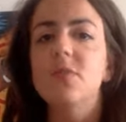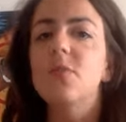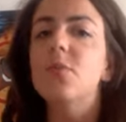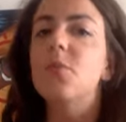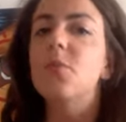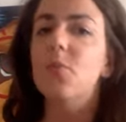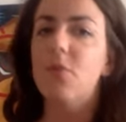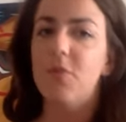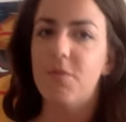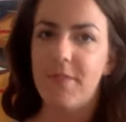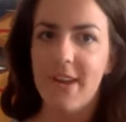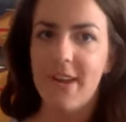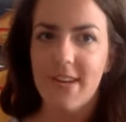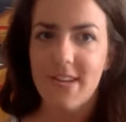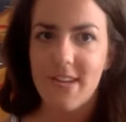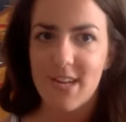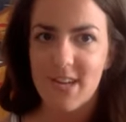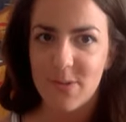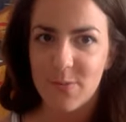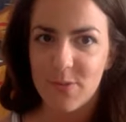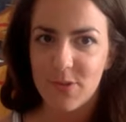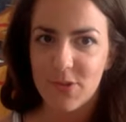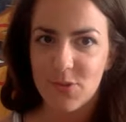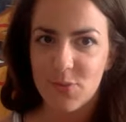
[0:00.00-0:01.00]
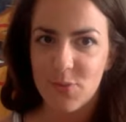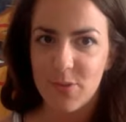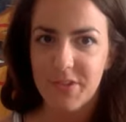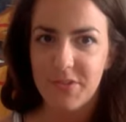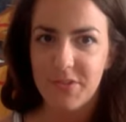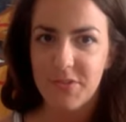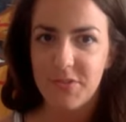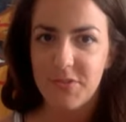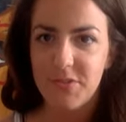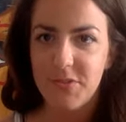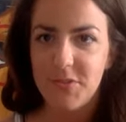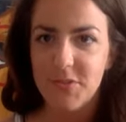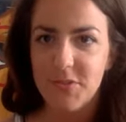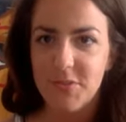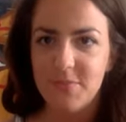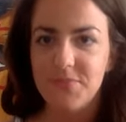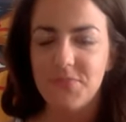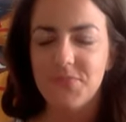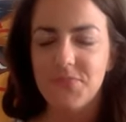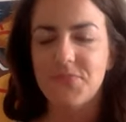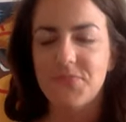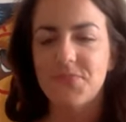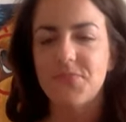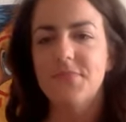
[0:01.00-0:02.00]
We'll find out which ones soon.
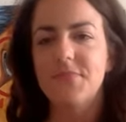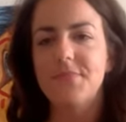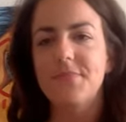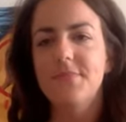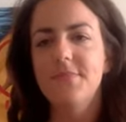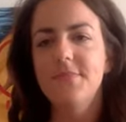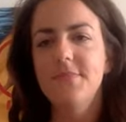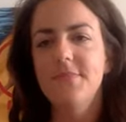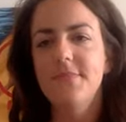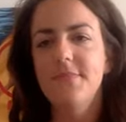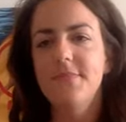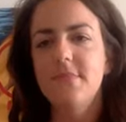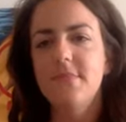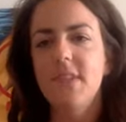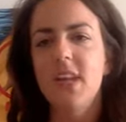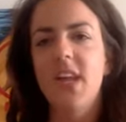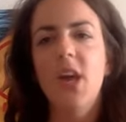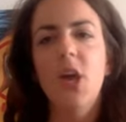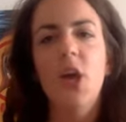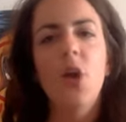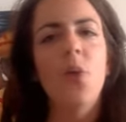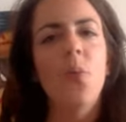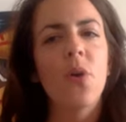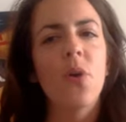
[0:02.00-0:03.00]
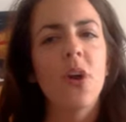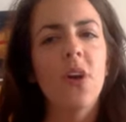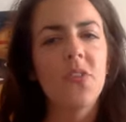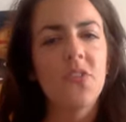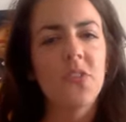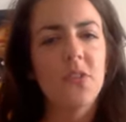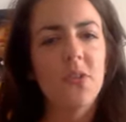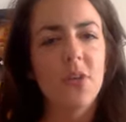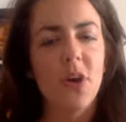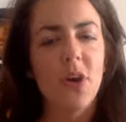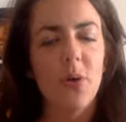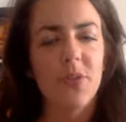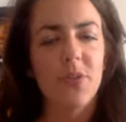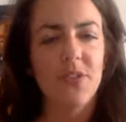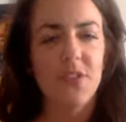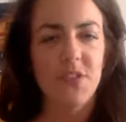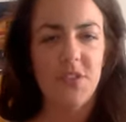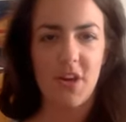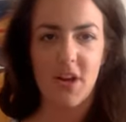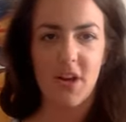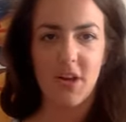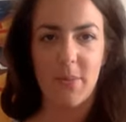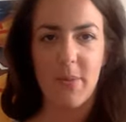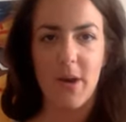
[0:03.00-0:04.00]
We're also going to
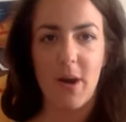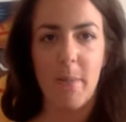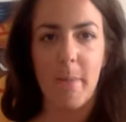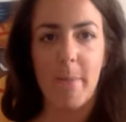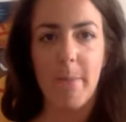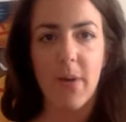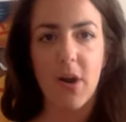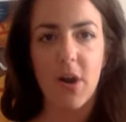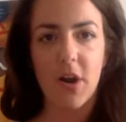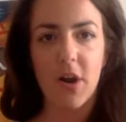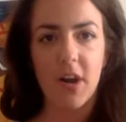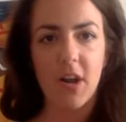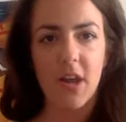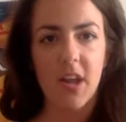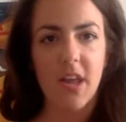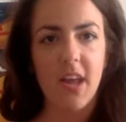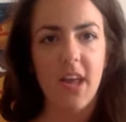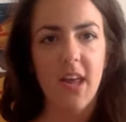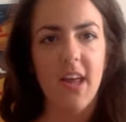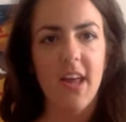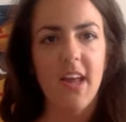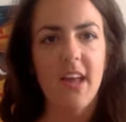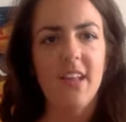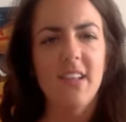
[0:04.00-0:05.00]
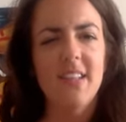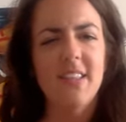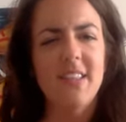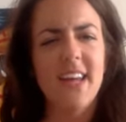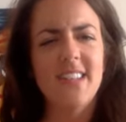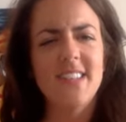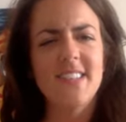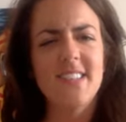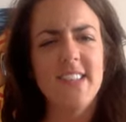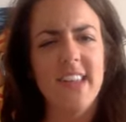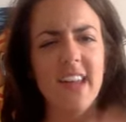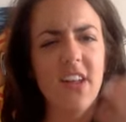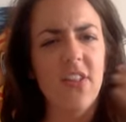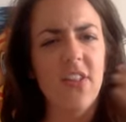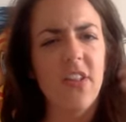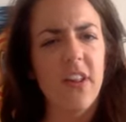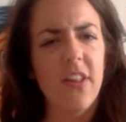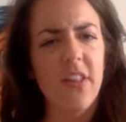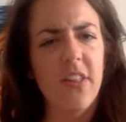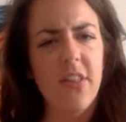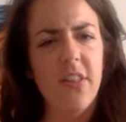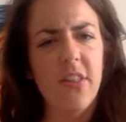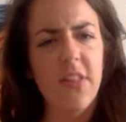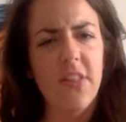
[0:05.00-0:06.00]
talk about bark. That's like the
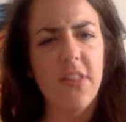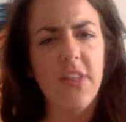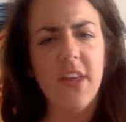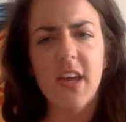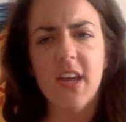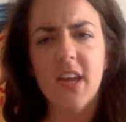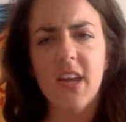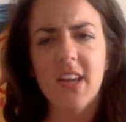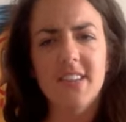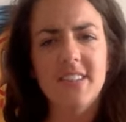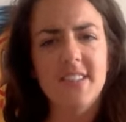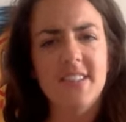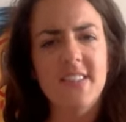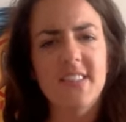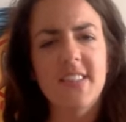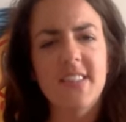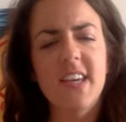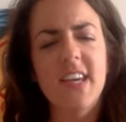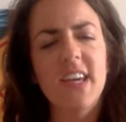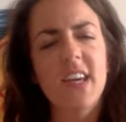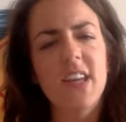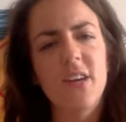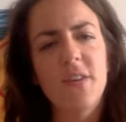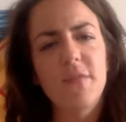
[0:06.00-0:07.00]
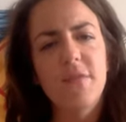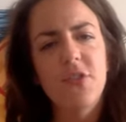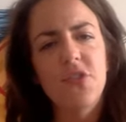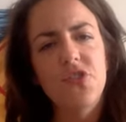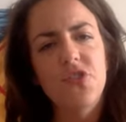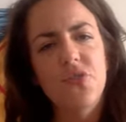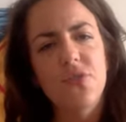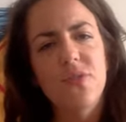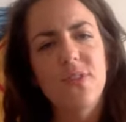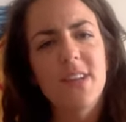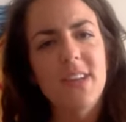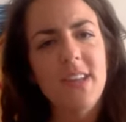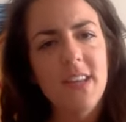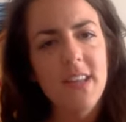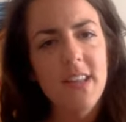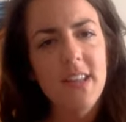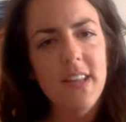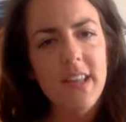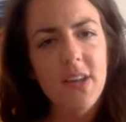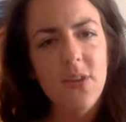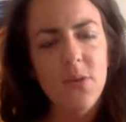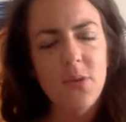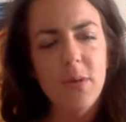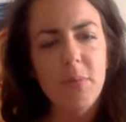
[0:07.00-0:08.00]
thick skin of a tree
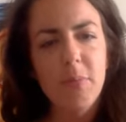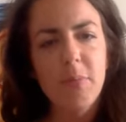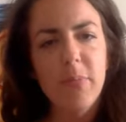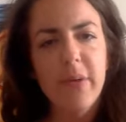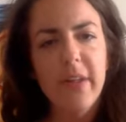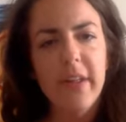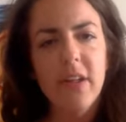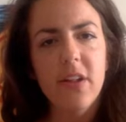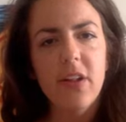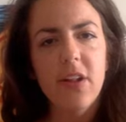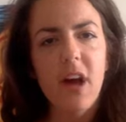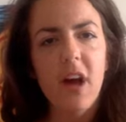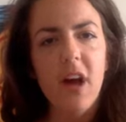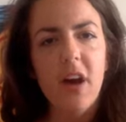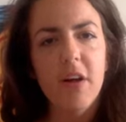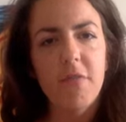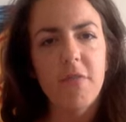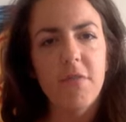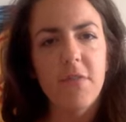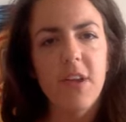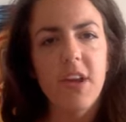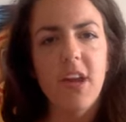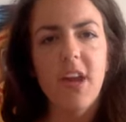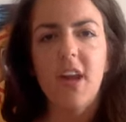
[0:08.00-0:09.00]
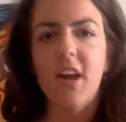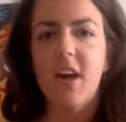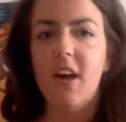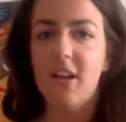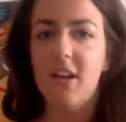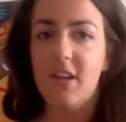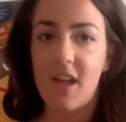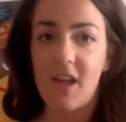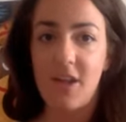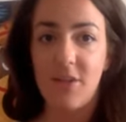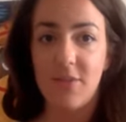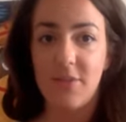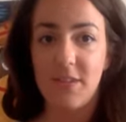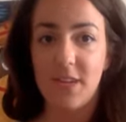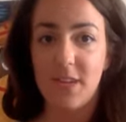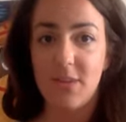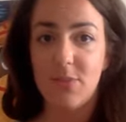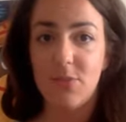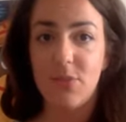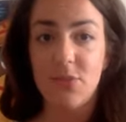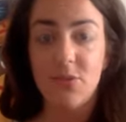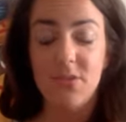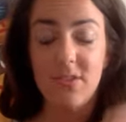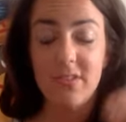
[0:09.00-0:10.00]
that you can peel off. A lot of times
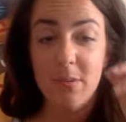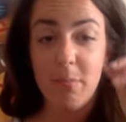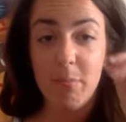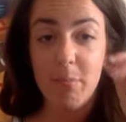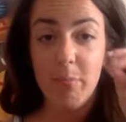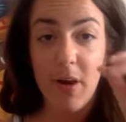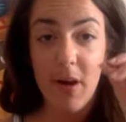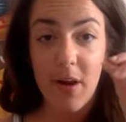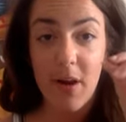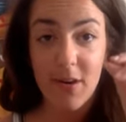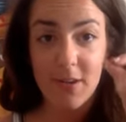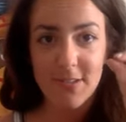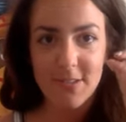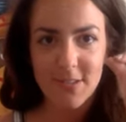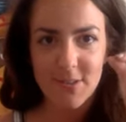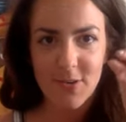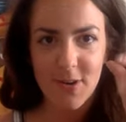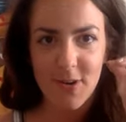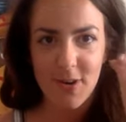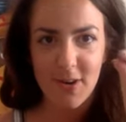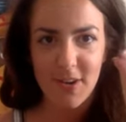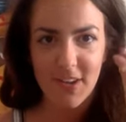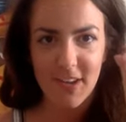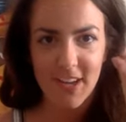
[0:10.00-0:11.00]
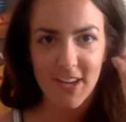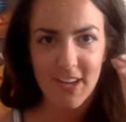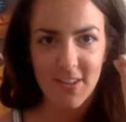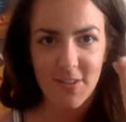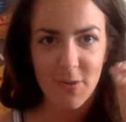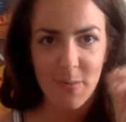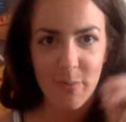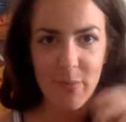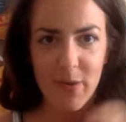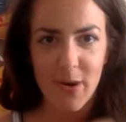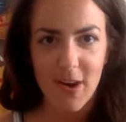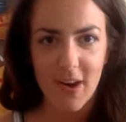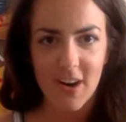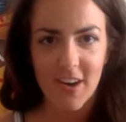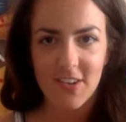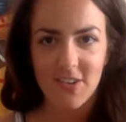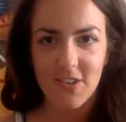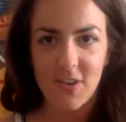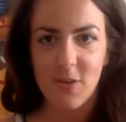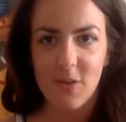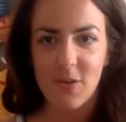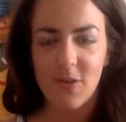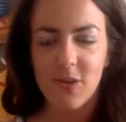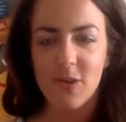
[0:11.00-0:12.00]
you see bugs crawling in the bark,
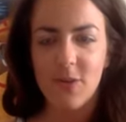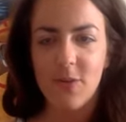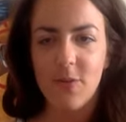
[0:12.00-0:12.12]
don't you?